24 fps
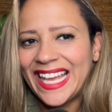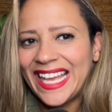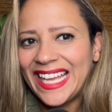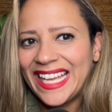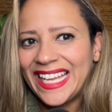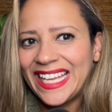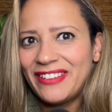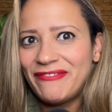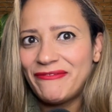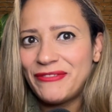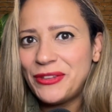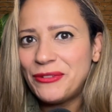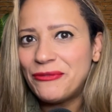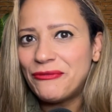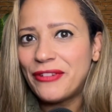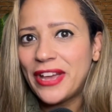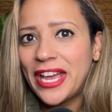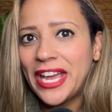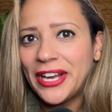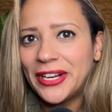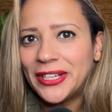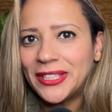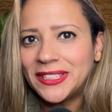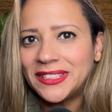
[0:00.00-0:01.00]
if you
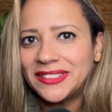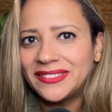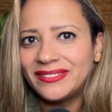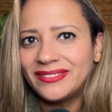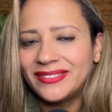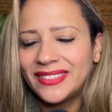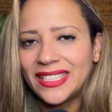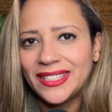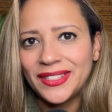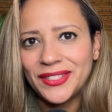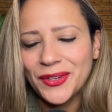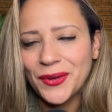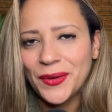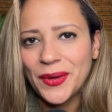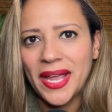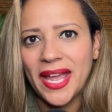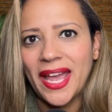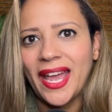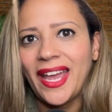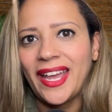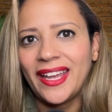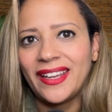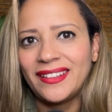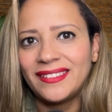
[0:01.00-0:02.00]
fail, it's
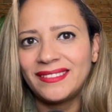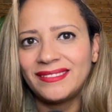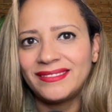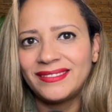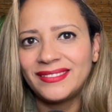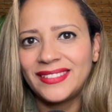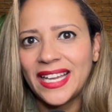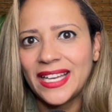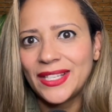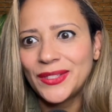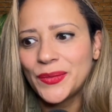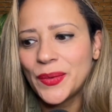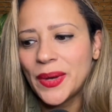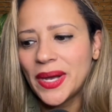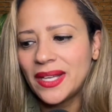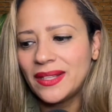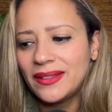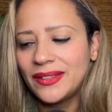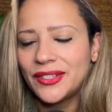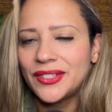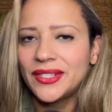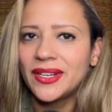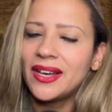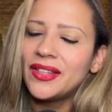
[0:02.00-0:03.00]
okay. Guess what?
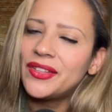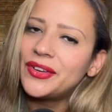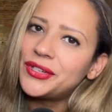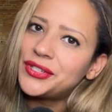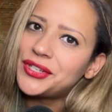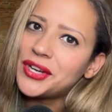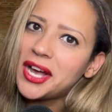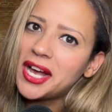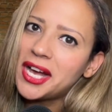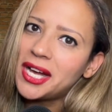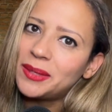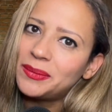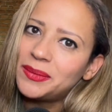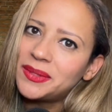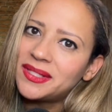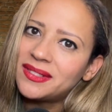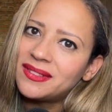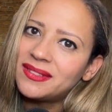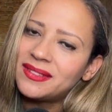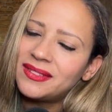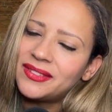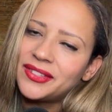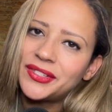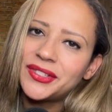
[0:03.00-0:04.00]
There's other jobs,
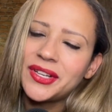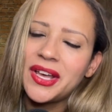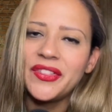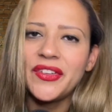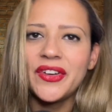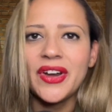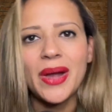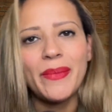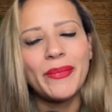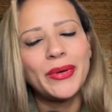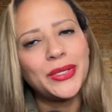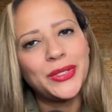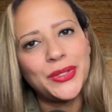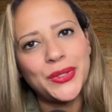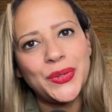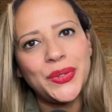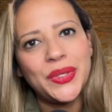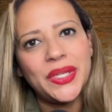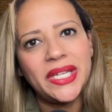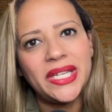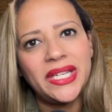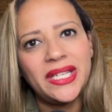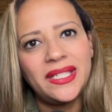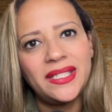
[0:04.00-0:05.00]
there's other
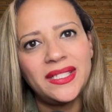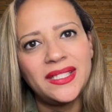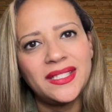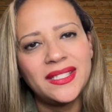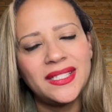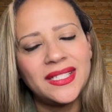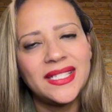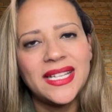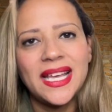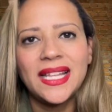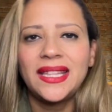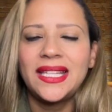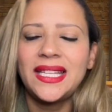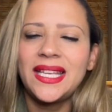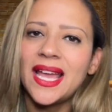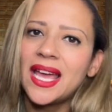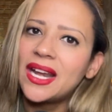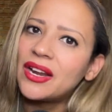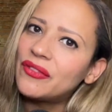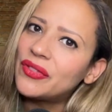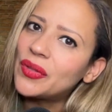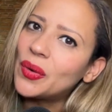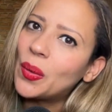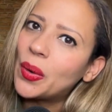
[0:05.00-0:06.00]
opportunities. It's not the end
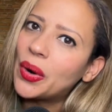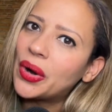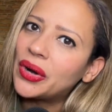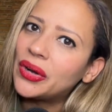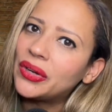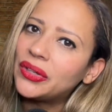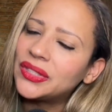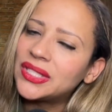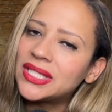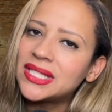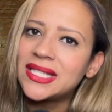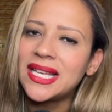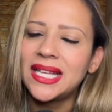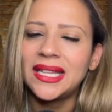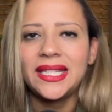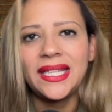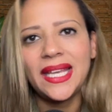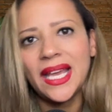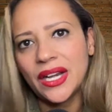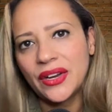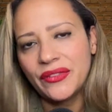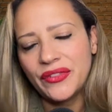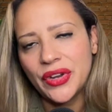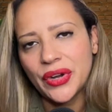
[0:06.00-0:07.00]
of the world, it's not the
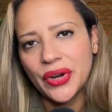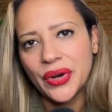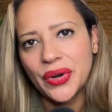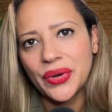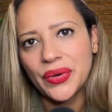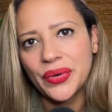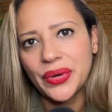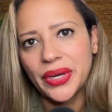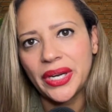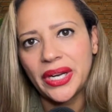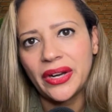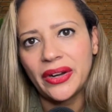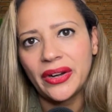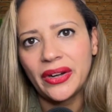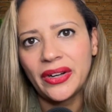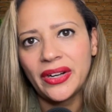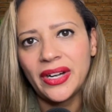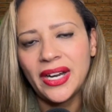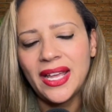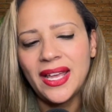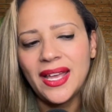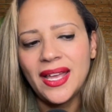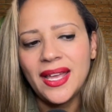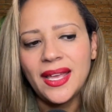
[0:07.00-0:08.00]
end of your career.
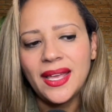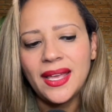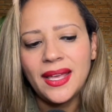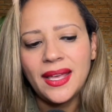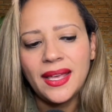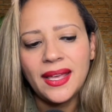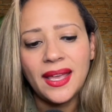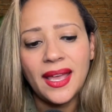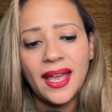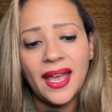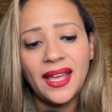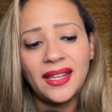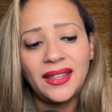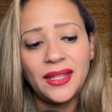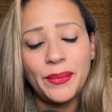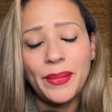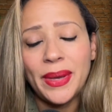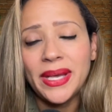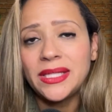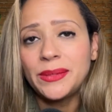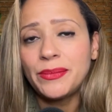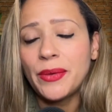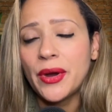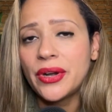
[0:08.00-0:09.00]
And the
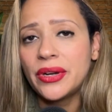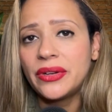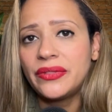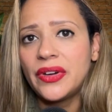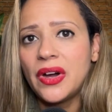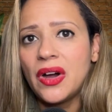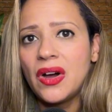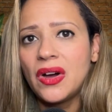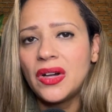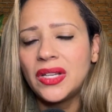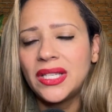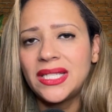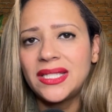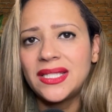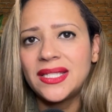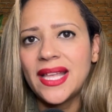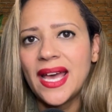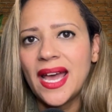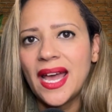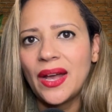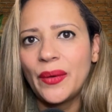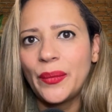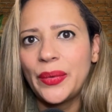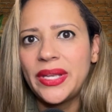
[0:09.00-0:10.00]
best part of all is
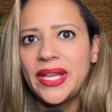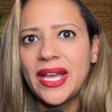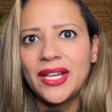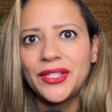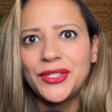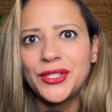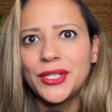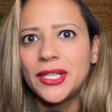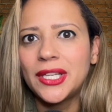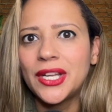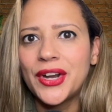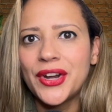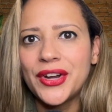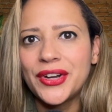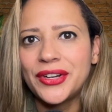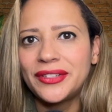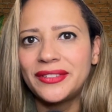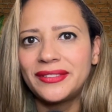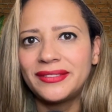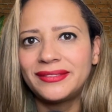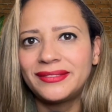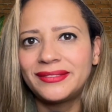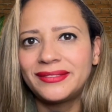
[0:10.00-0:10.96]
that we get to learn,